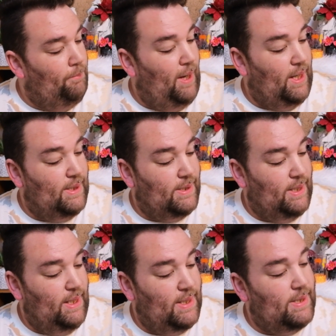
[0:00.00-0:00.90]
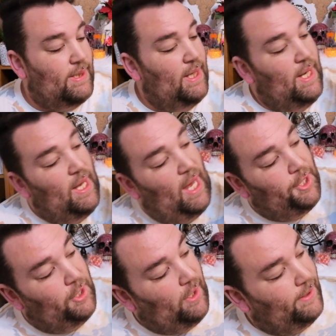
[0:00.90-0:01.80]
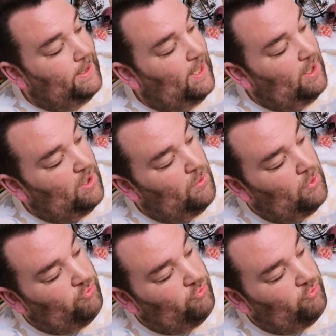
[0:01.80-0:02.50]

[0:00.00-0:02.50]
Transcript: pack of 6, and you got yellow,